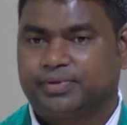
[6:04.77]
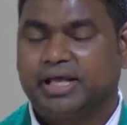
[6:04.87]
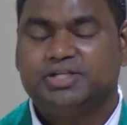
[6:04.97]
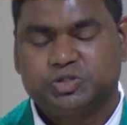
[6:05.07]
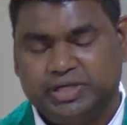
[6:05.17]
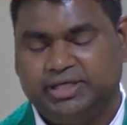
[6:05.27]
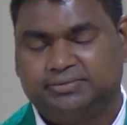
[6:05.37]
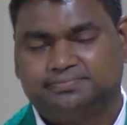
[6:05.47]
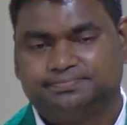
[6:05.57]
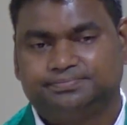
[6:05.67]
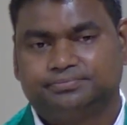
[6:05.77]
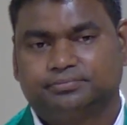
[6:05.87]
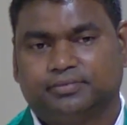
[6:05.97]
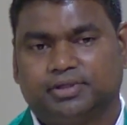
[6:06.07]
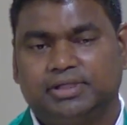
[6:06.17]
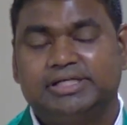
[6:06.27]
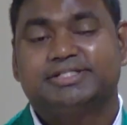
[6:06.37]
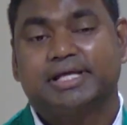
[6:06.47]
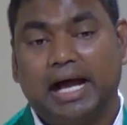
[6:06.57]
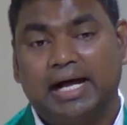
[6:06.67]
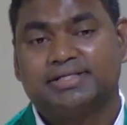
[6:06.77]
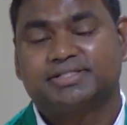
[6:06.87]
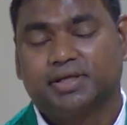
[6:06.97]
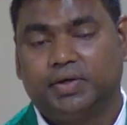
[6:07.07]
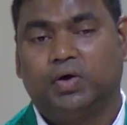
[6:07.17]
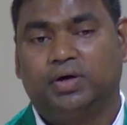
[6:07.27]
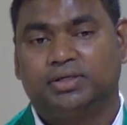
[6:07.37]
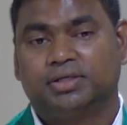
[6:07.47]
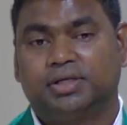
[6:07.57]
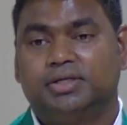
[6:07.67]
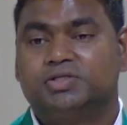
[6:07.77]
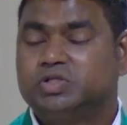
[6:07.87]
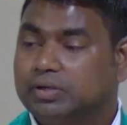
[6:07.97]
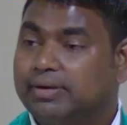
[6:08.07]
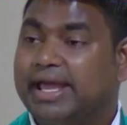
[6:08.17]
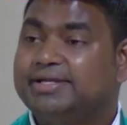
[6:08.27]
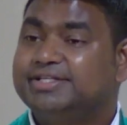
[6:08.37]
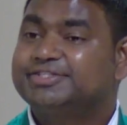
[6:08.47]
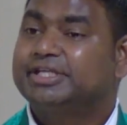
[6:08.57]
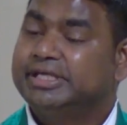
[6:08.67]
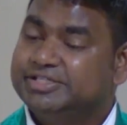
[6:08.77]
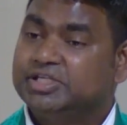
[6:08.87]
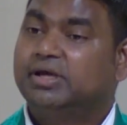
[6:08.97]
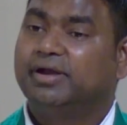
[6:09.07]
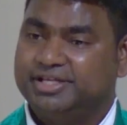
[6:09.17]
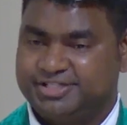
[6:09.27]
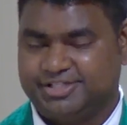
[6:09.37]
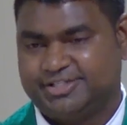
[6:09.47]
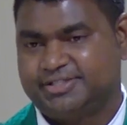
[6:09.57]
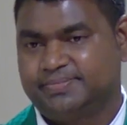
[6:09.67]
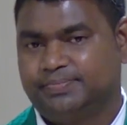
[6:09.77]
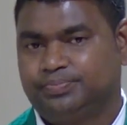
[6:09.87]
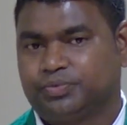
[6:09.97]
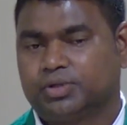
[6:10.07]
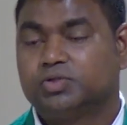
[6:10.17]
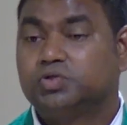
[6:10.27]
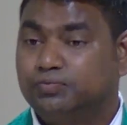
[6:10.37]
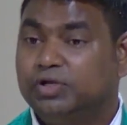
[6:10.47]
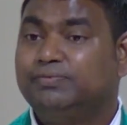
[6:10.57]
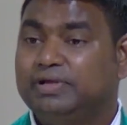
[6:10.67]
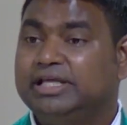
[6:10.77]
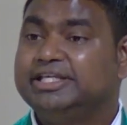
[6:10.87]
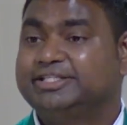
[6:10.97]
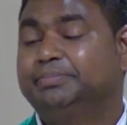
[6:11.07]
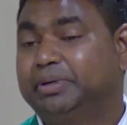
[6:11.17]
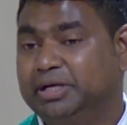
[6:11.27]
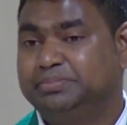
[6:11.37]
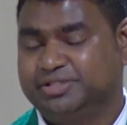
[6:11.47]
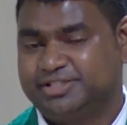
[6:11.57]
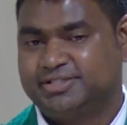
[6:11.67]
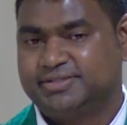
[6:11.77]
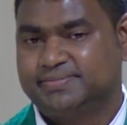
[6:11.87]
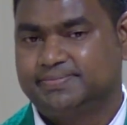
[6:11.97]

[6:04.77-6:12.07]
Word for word: And today, let us ask God to grant us His graces to fulfill His purpose.